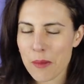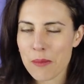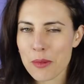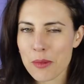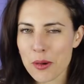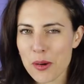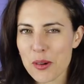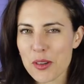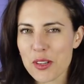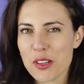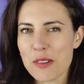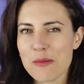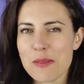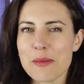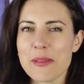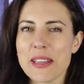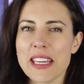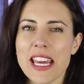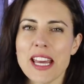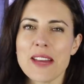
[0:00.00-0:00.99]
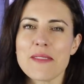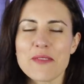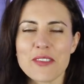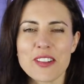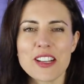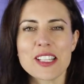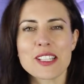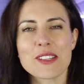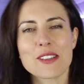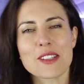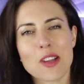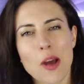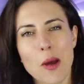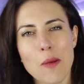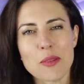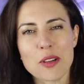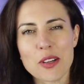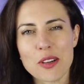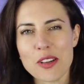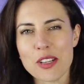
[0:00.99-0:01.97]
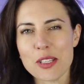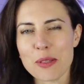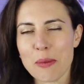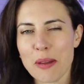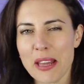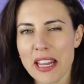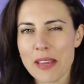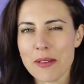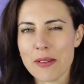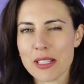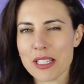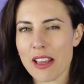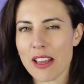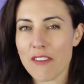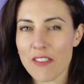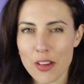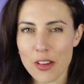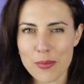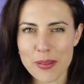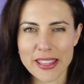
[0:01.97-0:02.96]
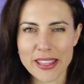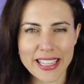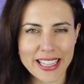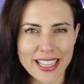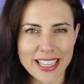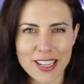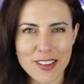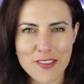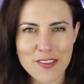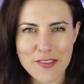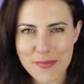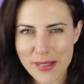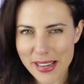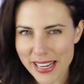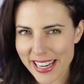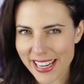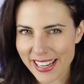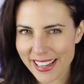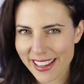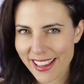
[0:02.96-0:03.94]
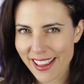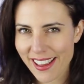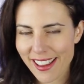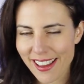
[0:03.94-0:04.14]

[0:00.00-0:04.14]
Paul Newman became friends with Tom Cruise while he was filming The Colour of Money,